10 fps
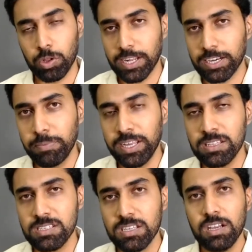That
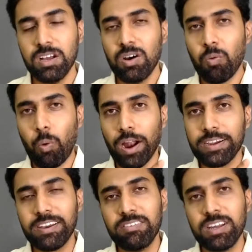means
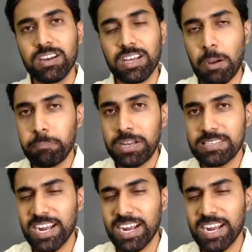whatever Companies